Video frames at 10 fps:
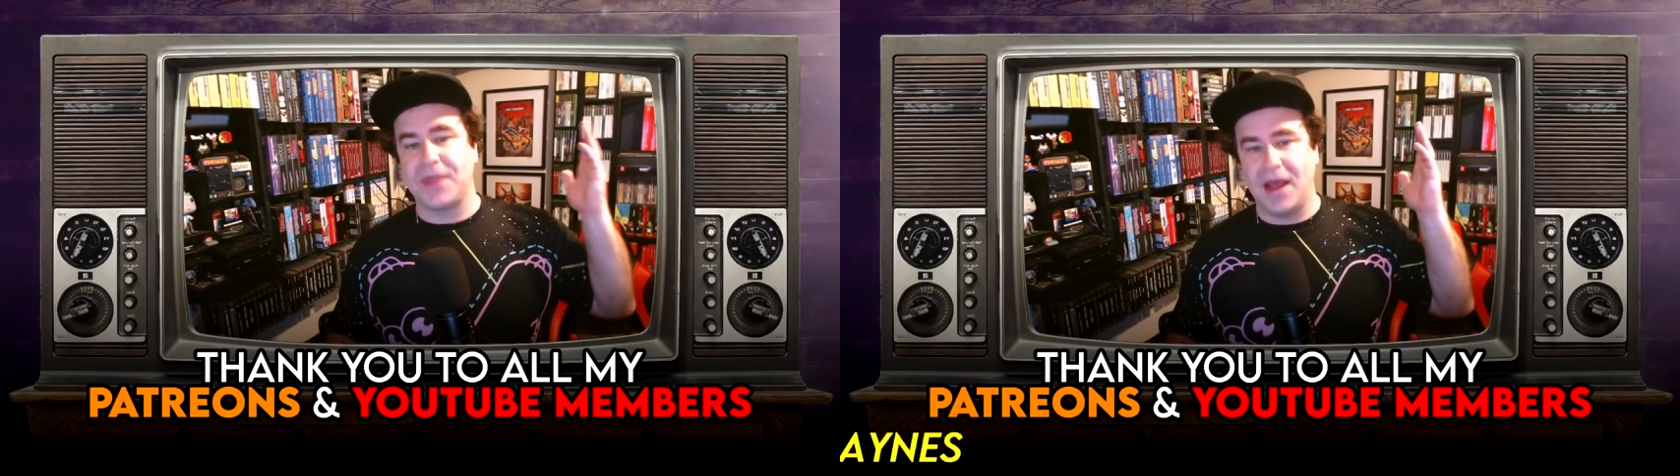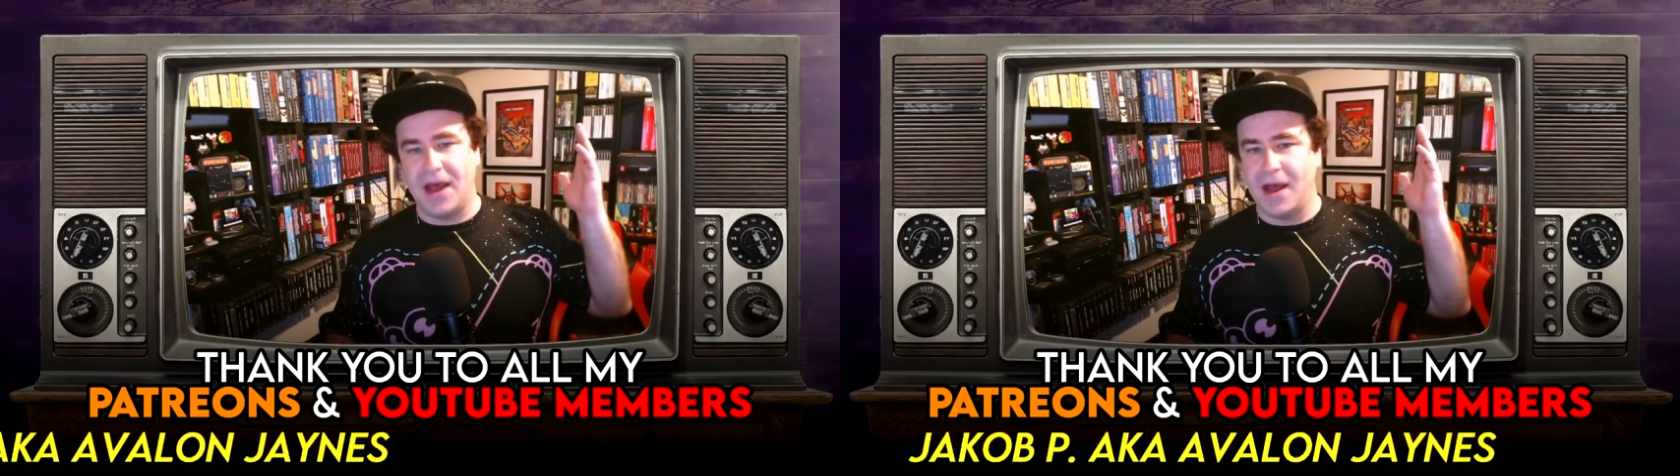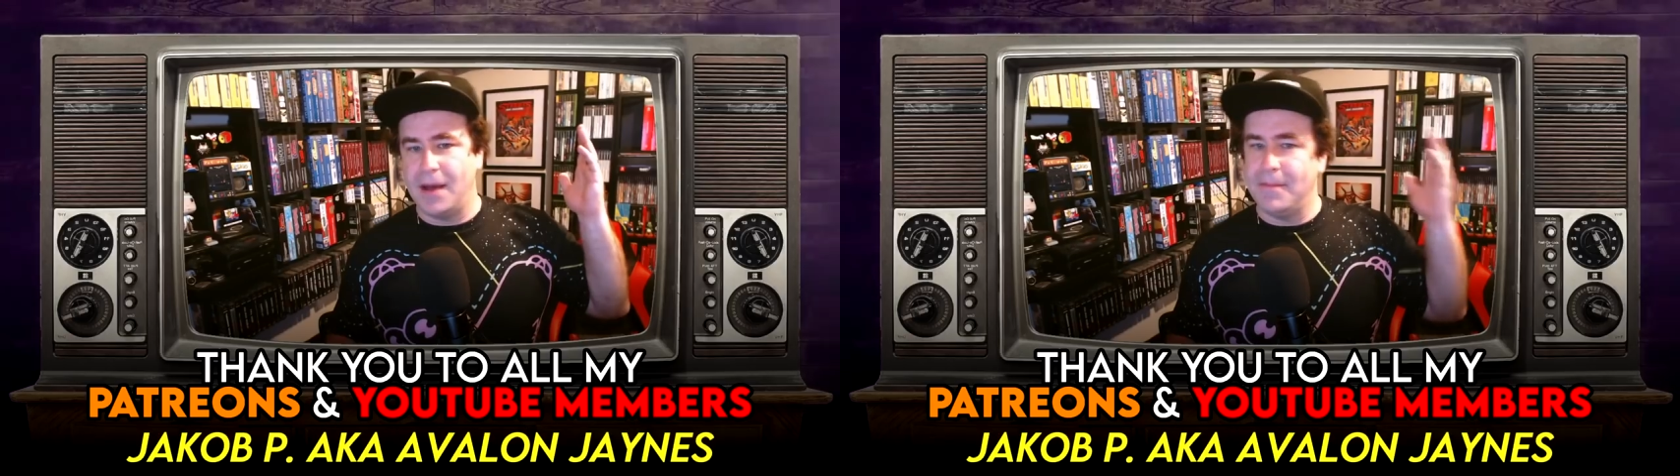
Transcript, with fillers: uh,